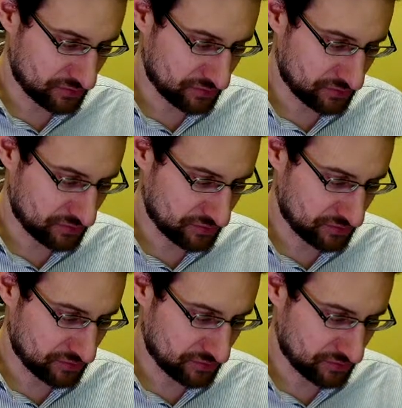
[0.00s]
for this kind
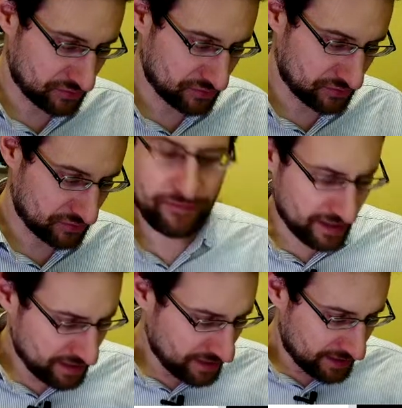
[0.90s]
of stuff.
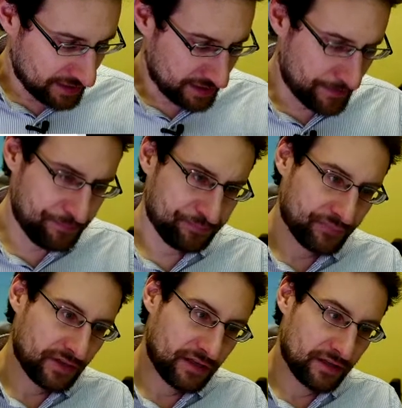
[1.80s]
Anyway,
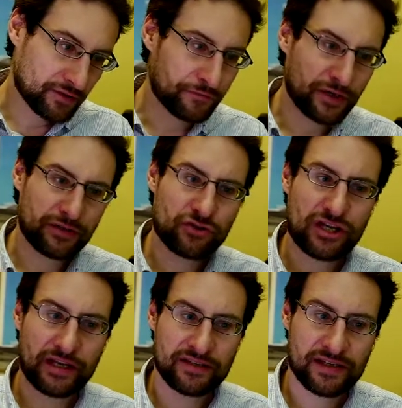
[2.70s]
don't forget to
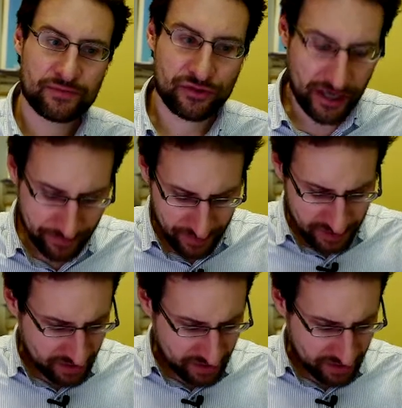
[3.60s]
share, like, and subscribe.